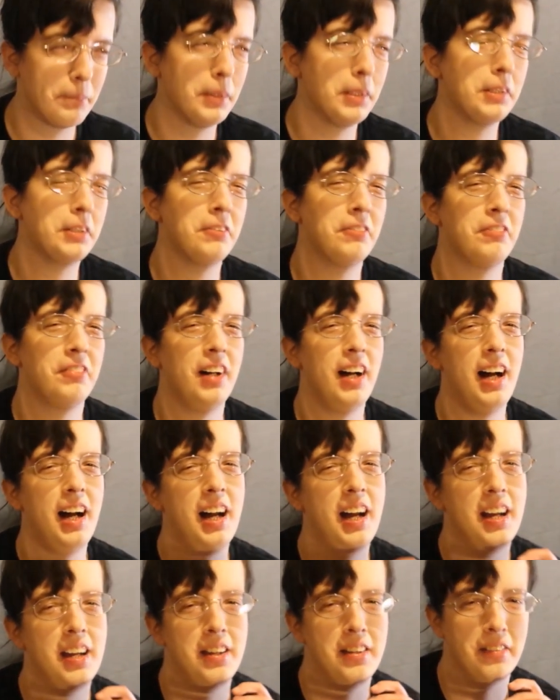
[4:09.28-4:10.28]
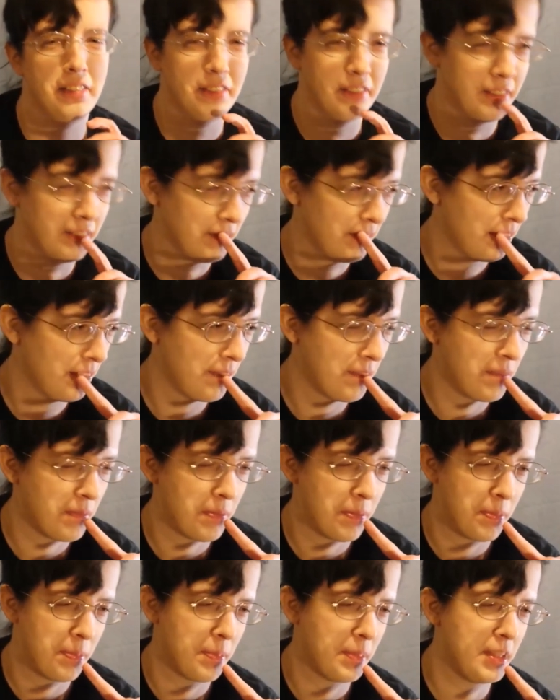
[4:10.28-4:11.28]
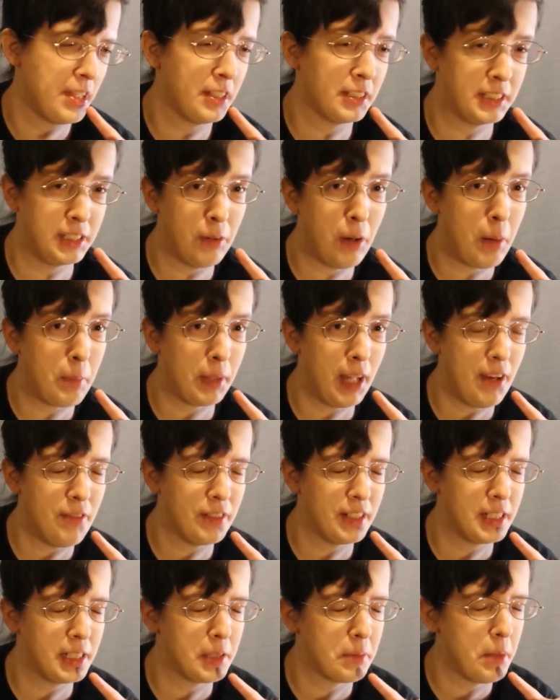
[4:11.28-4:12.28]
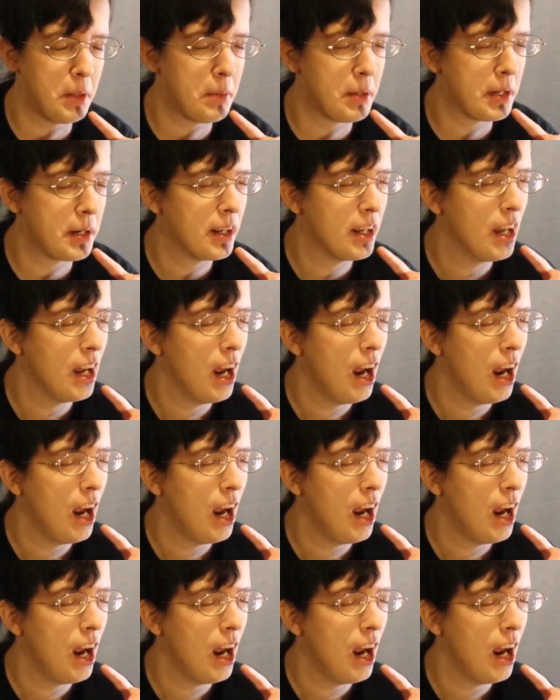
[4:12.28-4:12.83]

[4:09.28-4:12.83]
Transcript: book five. You'll see why I'm laughing in a moment.